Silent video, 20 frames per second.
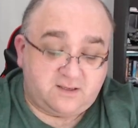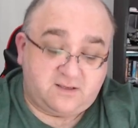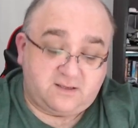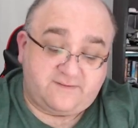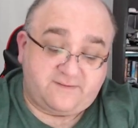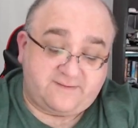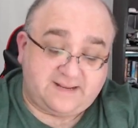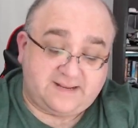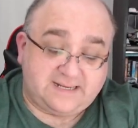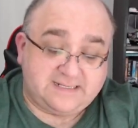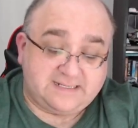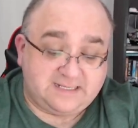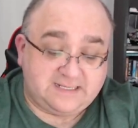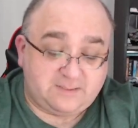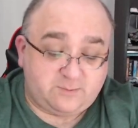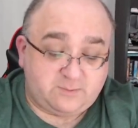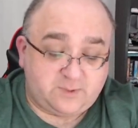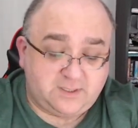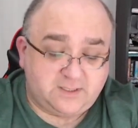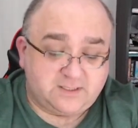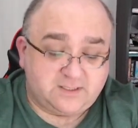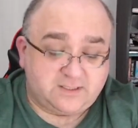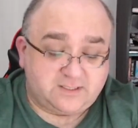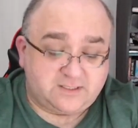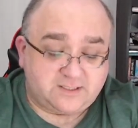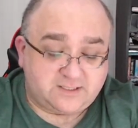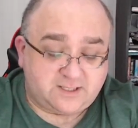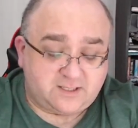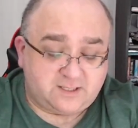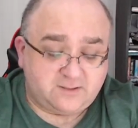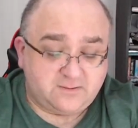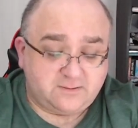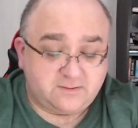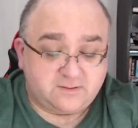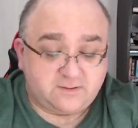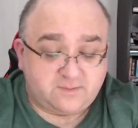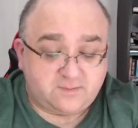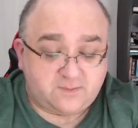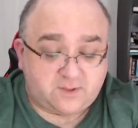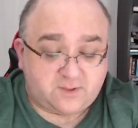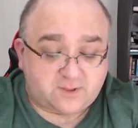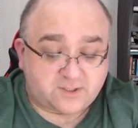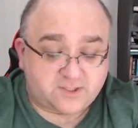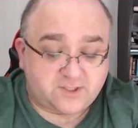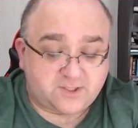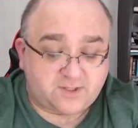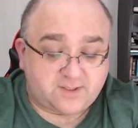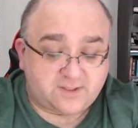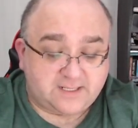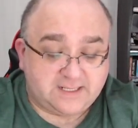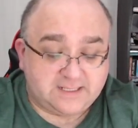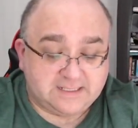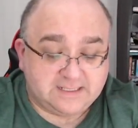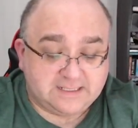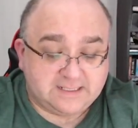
Fancy words, Show, marks Johnny.